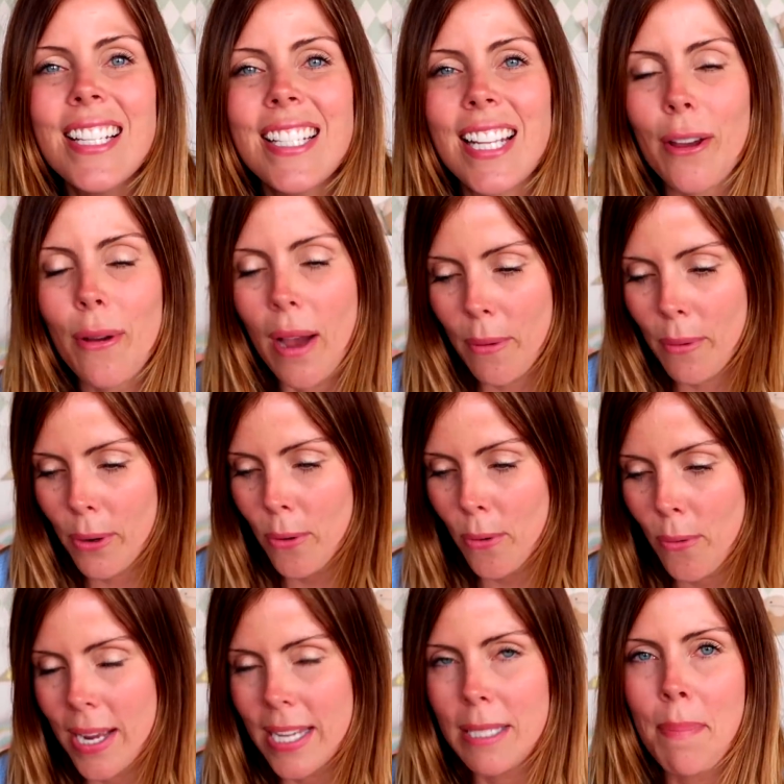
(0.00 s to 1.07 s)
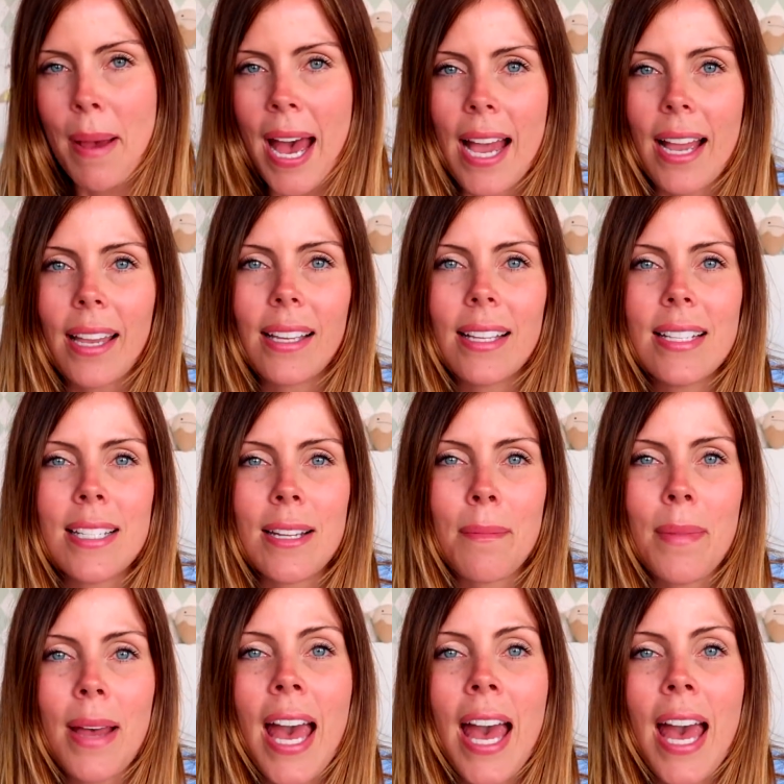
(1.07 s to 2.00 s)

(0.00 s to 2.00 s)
So I will always pack some